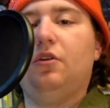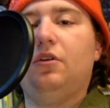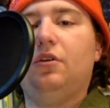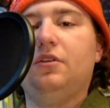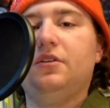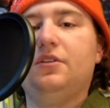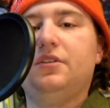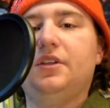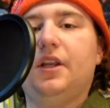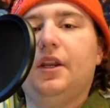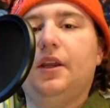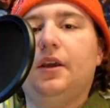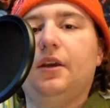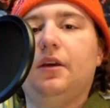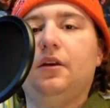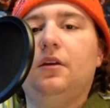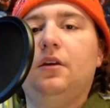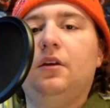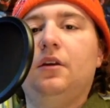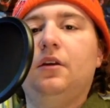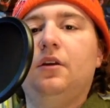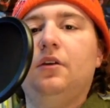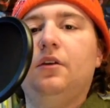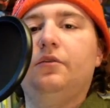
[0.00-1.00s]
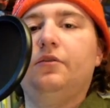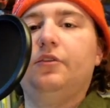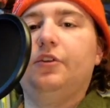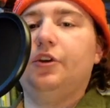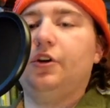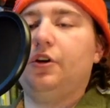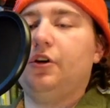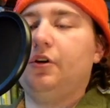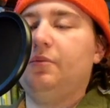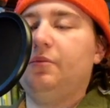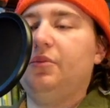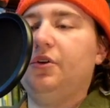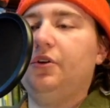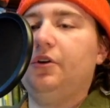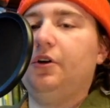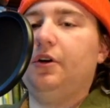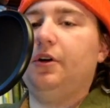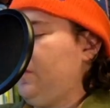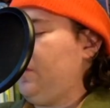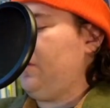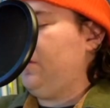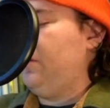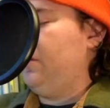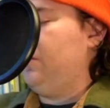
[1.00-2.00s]
setting for your computer.
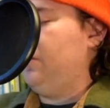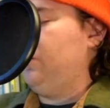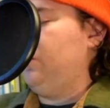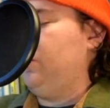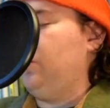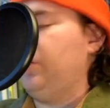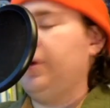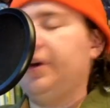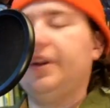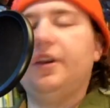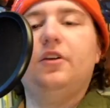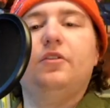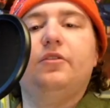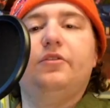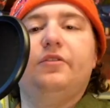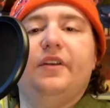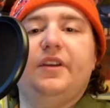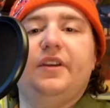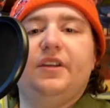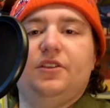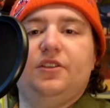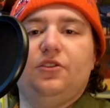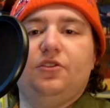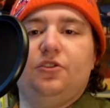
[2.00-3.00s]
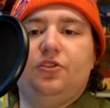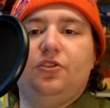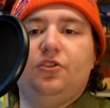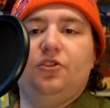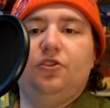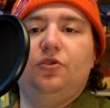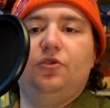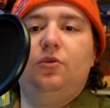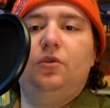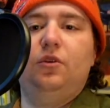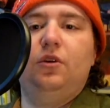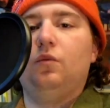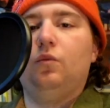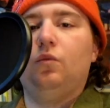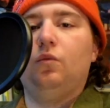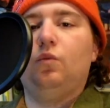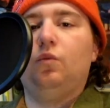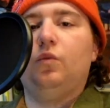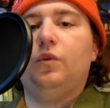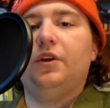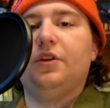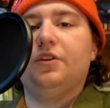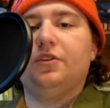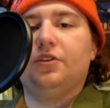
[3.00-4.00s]
What interfaces do
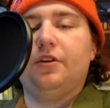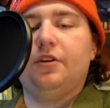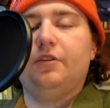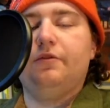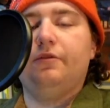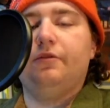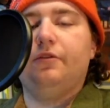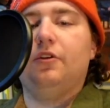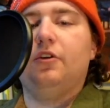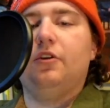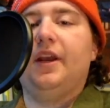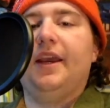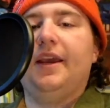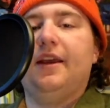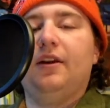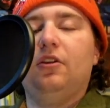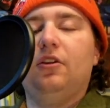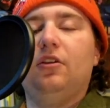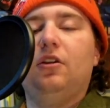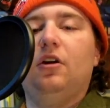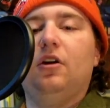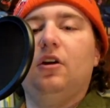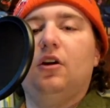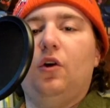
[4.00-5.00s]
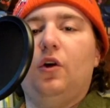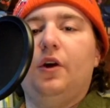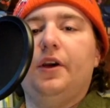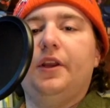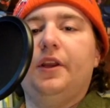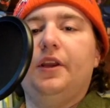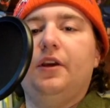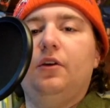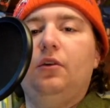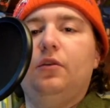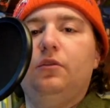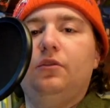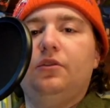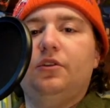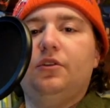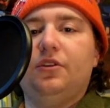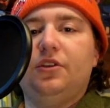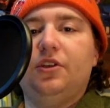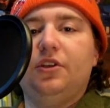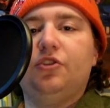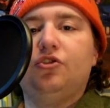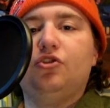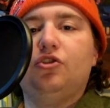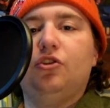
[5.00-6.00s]
is convert analog audio to
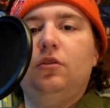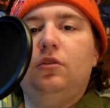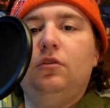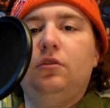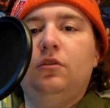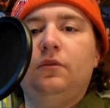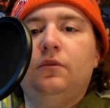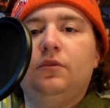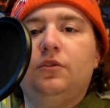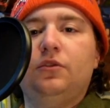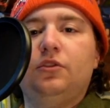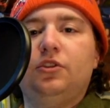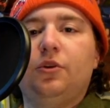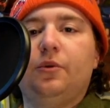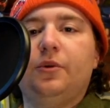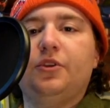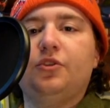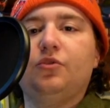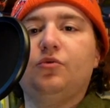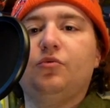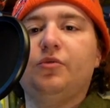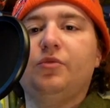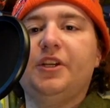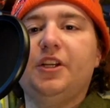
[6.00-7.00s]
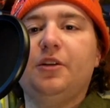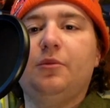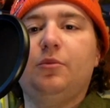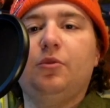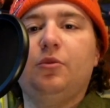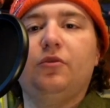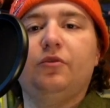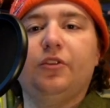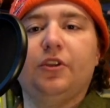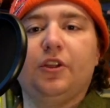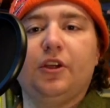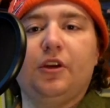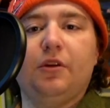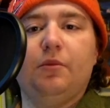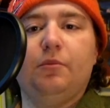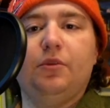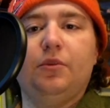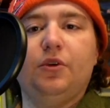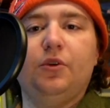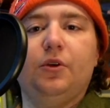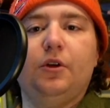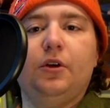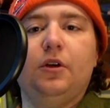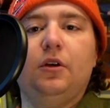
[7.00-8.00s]
digital so it's readable for the
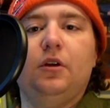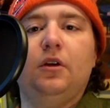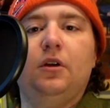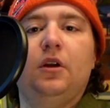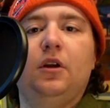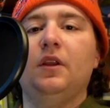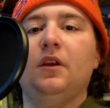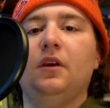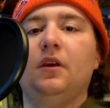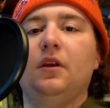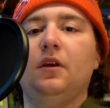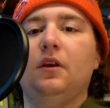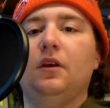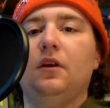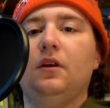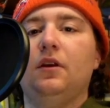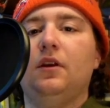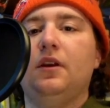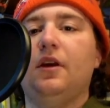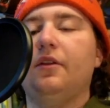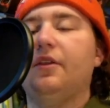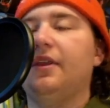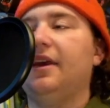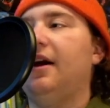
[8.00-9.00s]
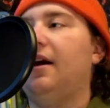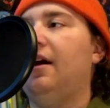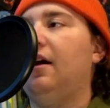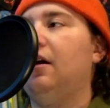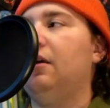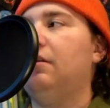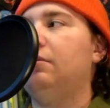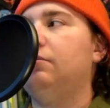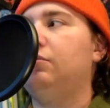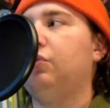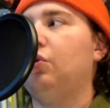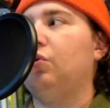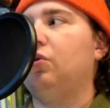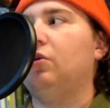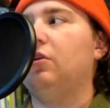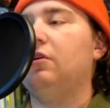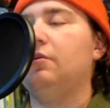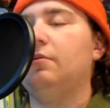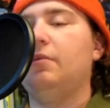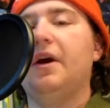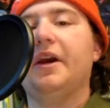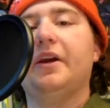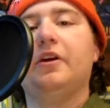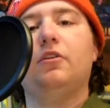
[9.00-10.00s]
computer. Now the onboard
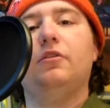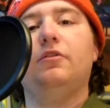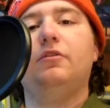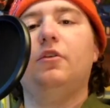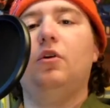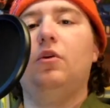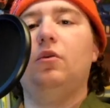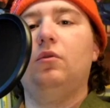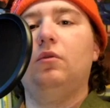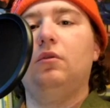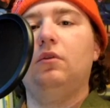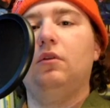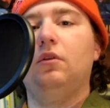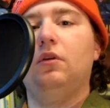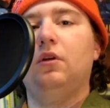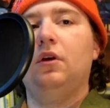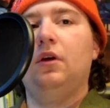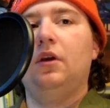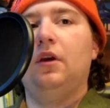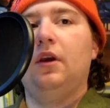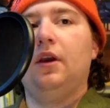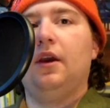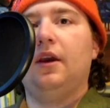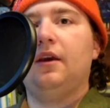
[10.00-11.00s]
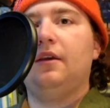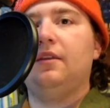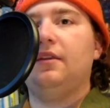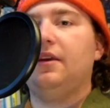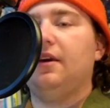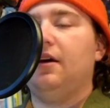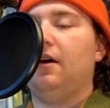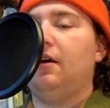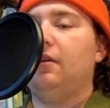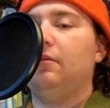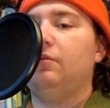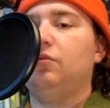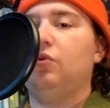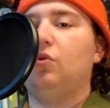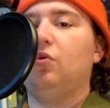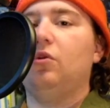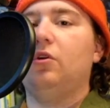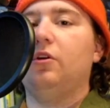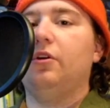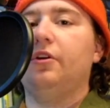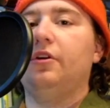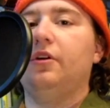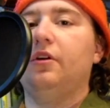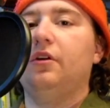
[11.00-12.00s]
microphone and the
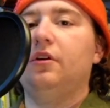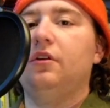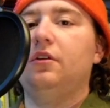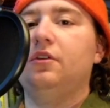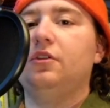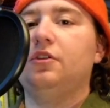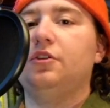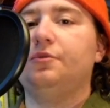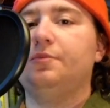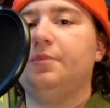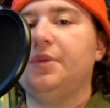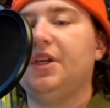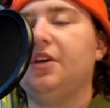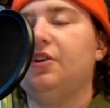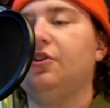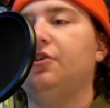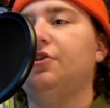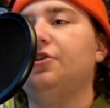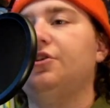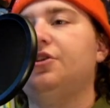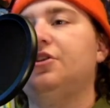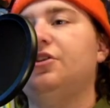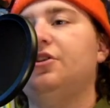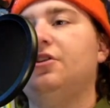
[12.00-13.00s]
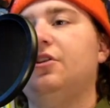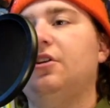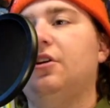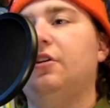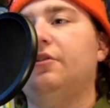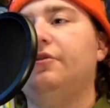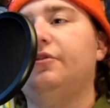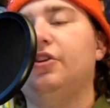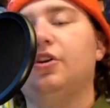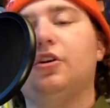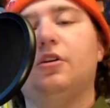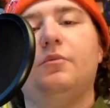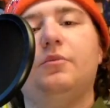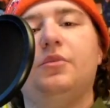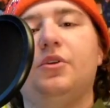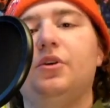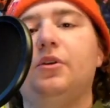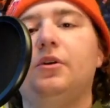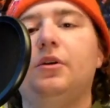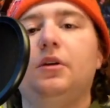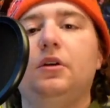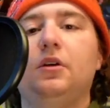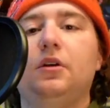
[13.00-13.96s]
onboard speakers of your computer,